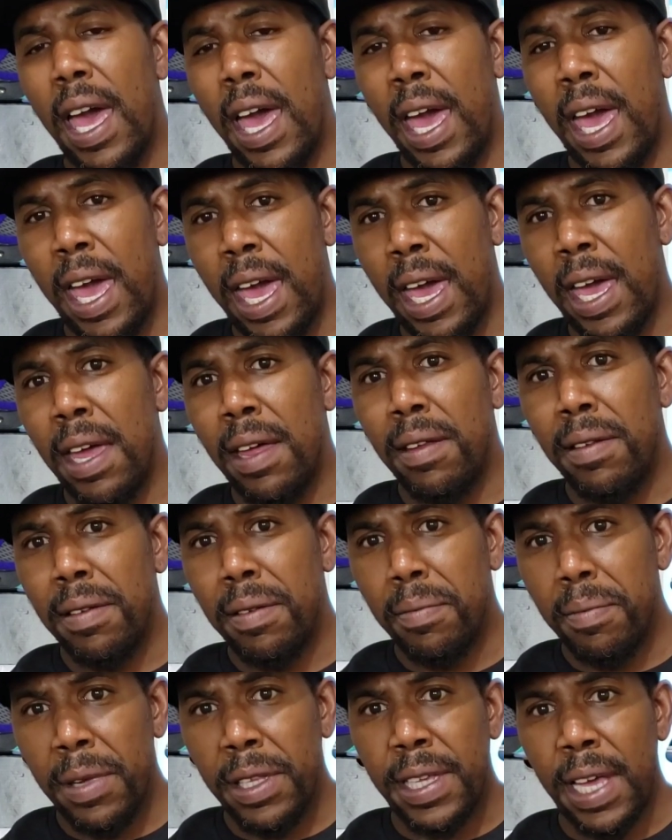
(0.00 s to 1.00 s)
and
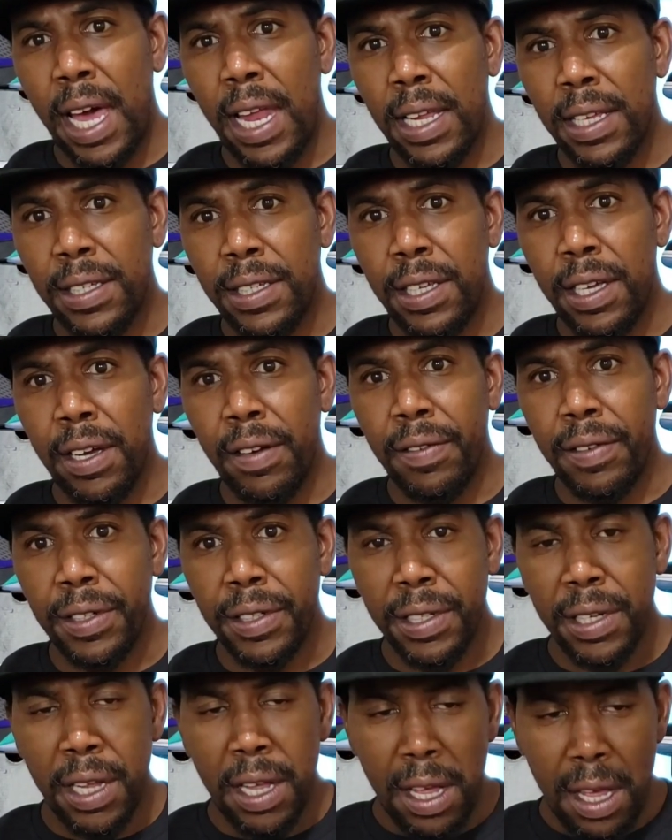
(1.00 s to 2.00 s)
metallic
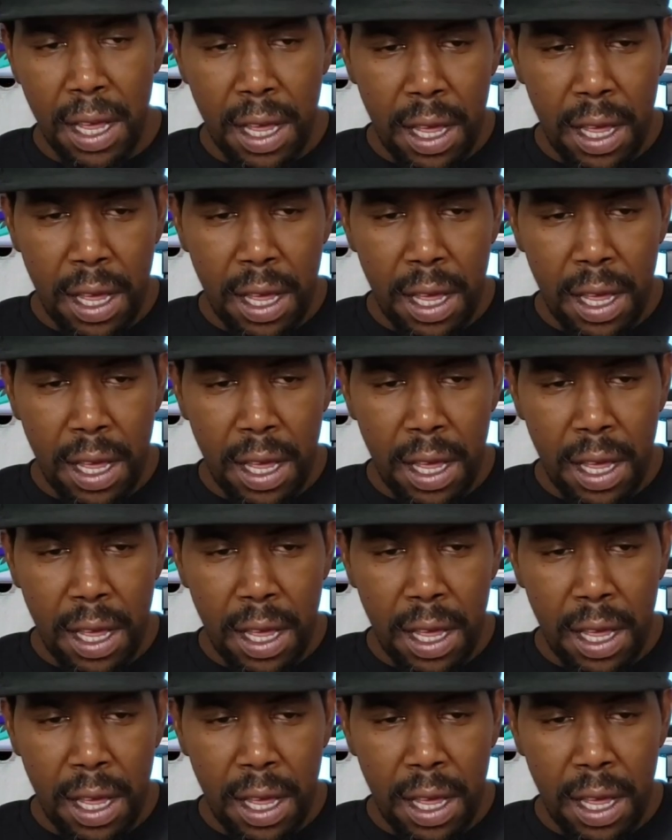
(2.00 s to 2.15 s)
silvers.